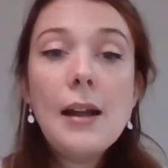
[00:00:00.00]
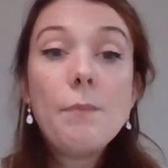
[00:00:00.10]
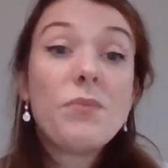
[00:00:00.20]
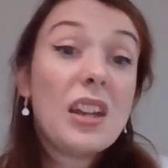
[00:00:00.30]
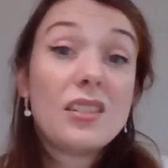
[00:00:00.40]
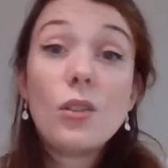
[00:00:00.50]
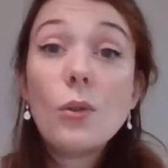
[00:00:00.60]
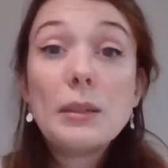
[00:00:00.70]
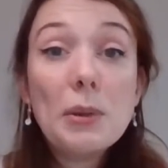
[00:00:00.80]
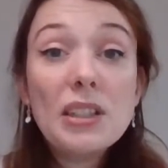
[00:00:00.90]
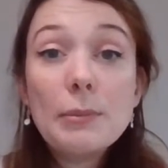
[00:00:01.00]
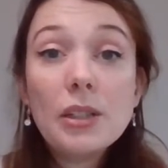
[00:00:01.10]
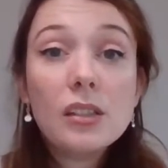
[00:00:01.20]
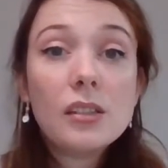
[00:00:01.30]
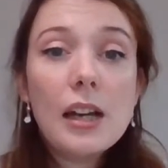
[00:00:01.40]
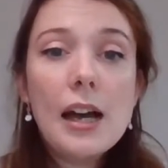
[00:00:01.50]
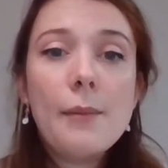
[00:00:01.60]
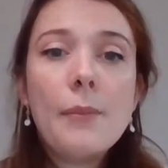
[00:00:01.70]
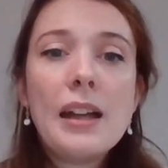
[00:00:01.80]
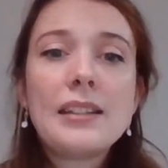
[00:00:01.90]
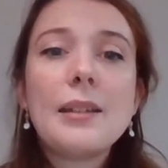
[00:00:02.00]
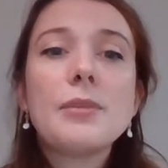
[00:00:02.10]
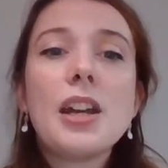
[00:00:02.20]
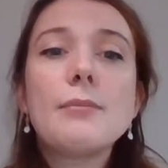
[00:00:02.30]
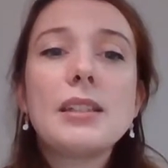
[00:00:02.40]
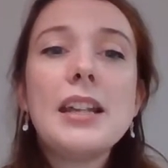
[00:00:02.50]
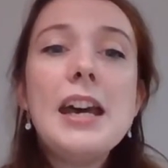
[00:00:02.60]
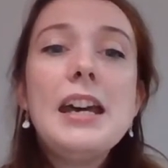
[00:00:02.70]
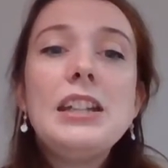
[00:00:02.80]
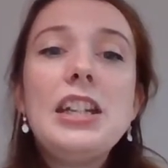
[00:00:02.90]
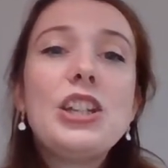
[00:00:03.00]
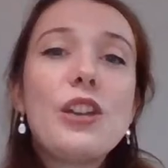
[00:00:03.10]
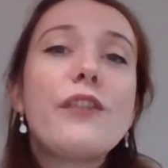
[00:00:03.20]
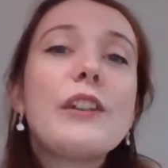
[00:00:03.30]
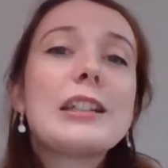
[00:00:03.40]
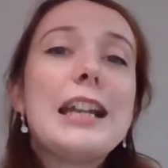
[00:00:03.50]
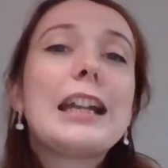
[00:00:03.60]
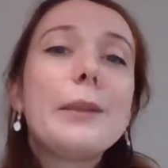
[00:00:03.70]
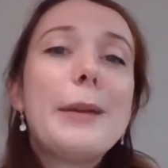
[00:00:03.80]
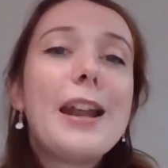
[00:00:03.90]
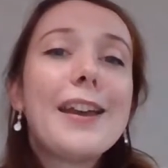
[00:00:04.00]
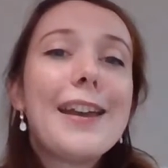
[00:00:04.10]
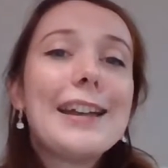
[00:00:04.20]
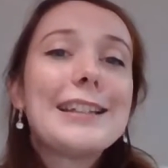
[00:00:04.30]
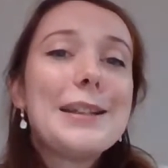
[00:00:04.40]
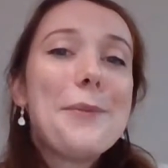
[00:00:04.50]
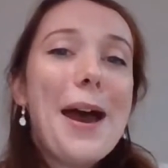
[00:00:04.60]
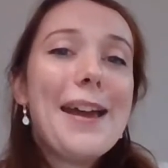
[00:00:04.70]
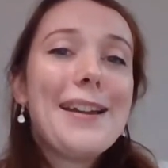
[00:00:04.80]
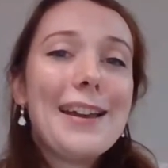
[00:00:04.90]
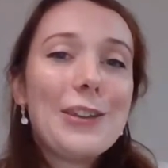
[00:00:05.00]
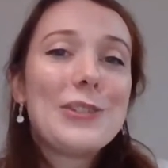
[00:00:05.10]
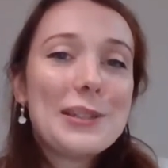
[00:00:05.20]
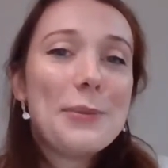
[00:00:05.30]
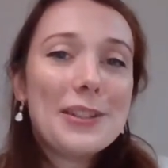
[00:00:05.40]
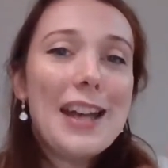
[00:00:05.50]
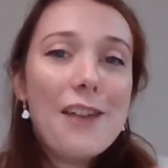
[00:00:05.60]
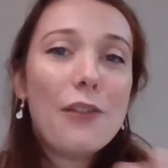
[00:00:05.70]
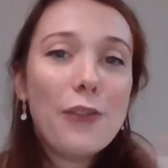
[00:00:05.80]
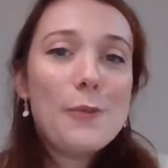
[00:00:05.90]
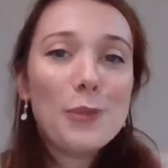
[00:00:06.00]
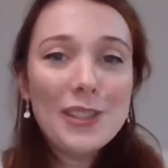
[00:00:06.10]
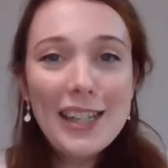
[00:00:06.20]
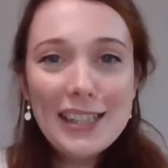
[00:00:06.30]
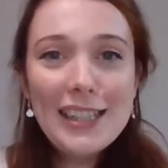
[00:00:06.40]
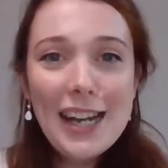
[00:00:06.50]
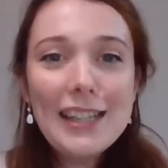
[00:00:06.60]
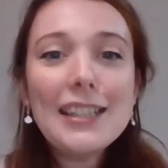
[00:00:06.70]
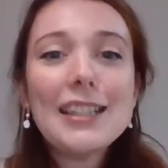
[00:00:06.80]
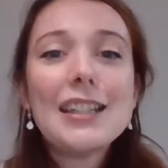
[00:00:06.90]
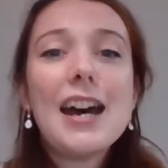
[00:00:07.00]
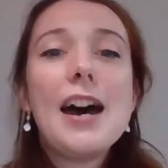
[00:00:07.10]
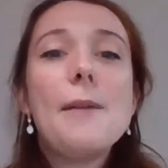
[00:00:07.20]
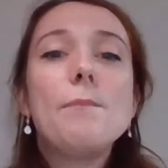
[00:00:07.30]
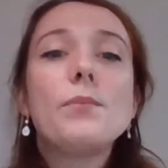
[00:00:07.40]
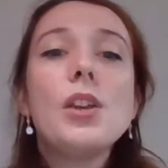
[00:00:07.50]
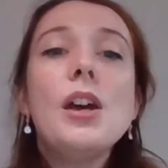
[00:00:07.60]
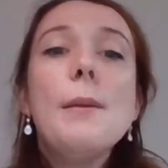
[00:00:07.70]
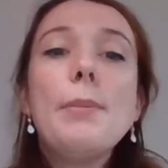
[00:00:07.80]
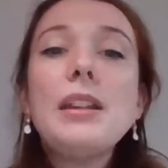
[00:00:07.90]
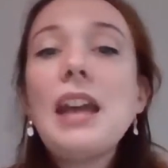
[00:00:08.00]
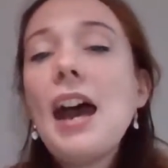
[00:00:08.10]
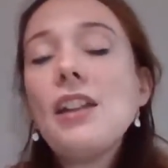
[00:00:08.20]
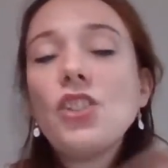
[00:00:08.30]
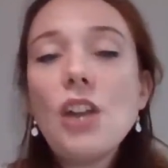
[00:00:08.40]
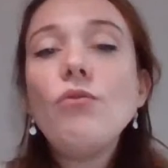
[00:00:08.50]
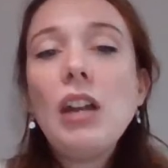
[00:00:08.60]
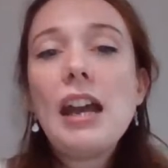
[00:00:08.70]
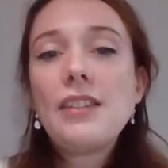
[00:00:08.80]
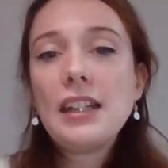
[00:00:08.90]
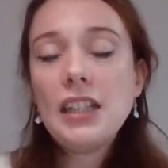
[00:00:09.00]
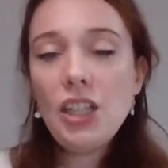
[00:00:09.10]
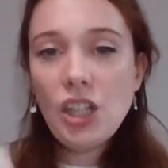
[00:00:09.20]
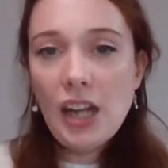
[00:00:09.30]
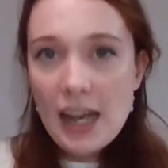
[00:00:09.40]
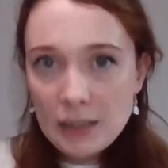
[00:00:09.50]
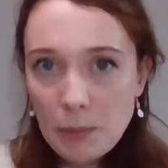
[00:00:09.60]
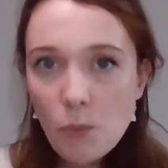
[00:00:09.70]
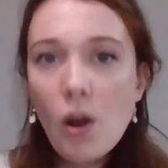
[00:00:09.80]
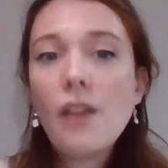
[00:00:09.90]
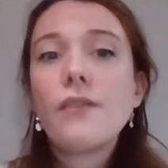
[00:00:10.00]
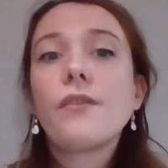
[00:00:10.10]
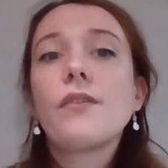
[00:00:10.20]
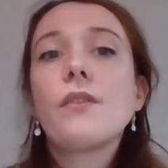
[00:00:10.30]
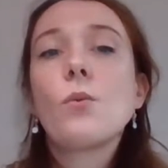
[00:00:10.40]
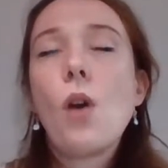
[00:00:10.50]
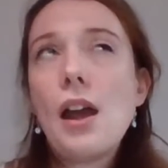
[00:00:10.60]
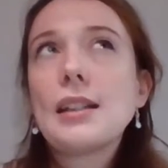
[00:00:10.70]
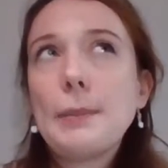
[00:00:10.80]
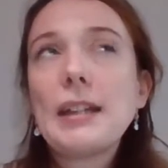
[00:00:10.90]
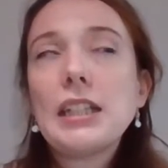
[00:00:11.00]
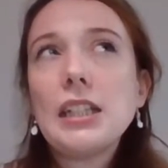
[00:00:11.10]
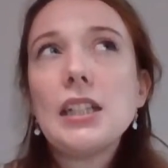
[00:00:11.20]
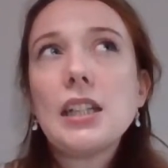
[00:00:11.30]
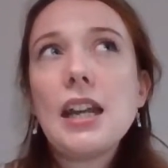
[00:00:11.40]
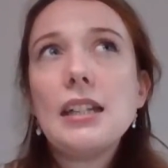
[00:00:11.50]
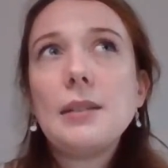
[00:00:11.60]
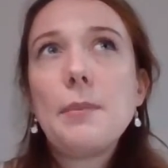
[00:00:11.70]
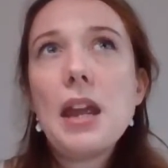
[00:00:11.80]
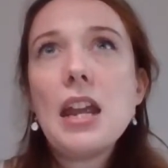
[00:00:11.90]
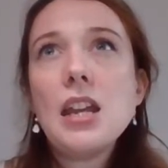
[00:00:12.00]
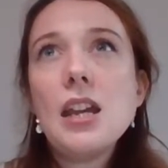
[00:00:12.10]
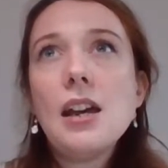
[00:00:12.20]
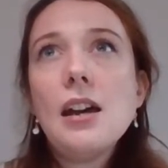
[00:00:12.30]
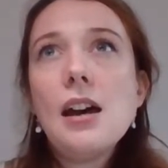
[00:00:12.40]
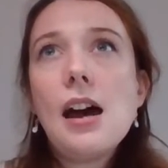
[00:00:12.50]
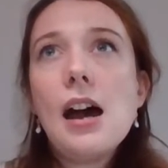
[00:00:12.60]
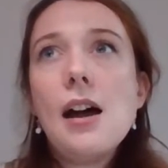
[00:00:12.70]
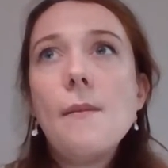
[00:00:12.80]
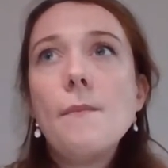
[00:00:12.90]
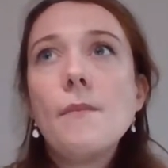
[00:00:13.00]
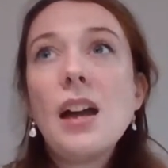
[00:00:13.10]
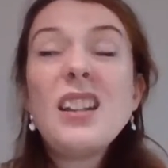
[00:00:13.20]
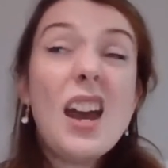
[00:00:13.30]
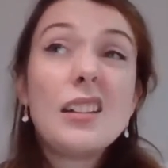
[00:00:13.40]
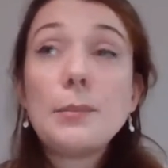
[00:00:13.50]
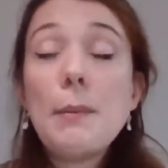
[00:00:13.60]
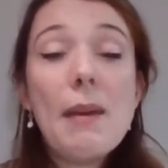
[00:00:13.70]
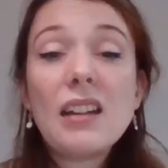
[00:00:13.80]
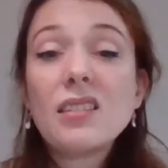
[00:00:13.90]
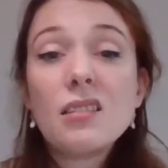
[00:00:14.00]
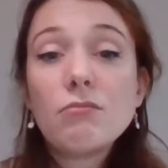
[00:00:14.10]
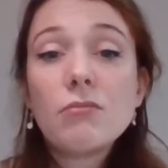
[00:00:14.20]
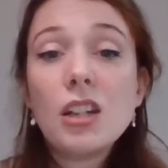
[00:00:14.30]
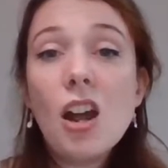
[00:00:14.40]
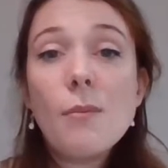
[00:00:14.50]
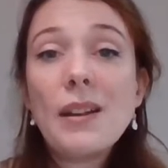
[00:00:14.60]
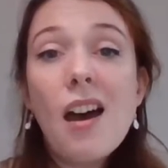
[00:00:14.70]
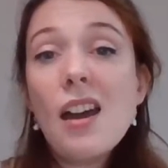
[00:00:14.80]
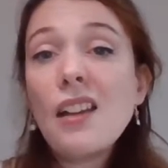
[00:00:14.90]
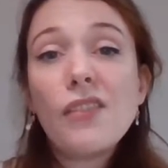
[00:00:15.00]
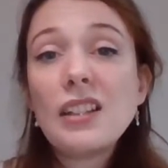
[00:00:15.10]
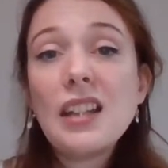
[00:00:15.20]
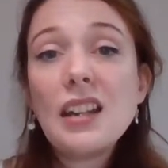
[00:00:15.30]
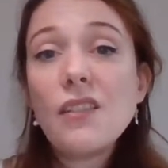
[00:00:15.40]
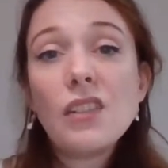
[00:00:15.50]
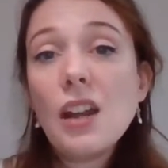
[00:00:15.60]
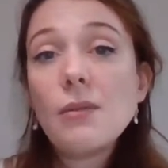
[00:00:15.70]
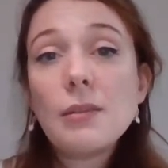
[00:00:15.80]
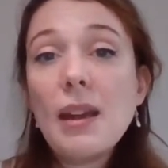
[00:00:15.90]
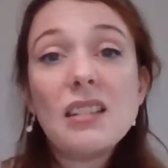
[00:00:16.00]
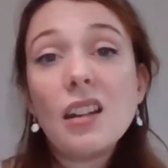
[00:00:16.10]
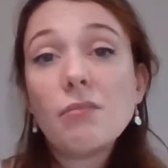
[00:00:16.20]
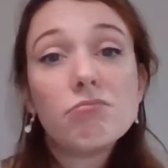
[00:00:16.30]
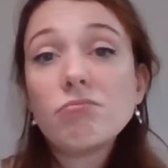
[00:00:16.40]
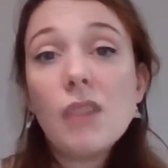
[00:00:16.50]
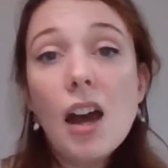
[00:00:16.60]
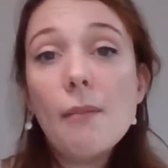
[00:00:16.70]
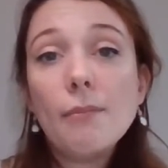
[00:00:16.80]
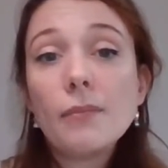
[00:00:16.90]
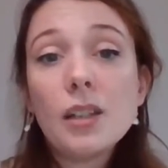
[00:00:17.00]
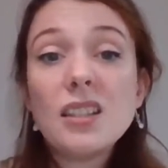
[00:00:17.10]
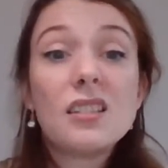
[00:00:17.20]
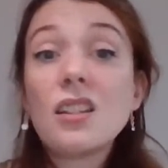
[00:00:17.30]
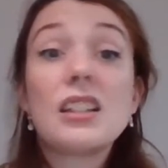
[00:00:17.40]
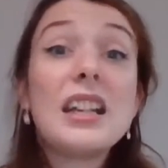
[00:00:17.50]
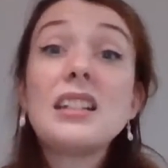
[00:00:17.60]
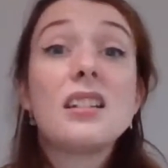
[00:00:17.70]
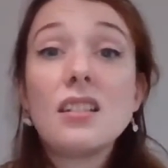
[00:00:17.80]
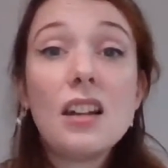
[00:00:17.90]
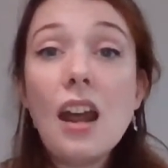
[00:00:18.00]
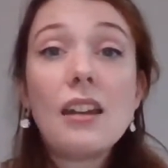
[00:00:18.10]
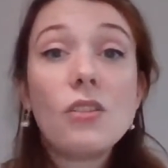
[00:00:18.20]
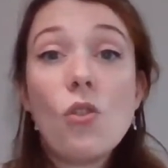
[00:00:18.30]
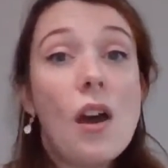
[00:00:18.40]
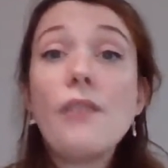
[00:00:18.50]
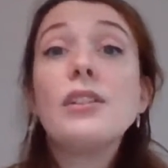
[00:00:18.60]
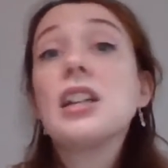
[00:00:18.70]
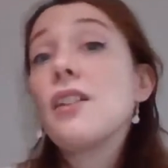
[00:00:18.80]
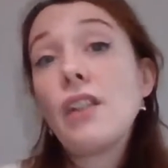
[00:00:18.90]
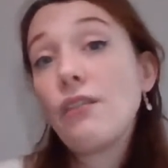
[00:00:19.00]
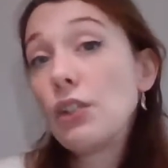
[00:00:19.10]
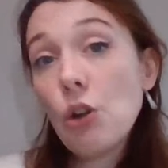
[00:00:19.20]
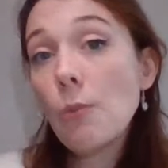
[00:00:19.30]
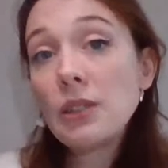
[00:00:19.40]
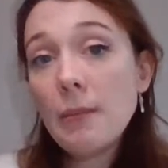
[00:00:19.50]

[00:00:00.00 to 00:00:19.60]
But that's not always possible, and sometimes teaching feels a little bit like it gets in the way, like you just want to have a few more study days. But generally I think teaching has been what I expected it to be, and it's been mixed. I'd be lying if I said every day was amazing, because it isn't. Like, not every day of every job is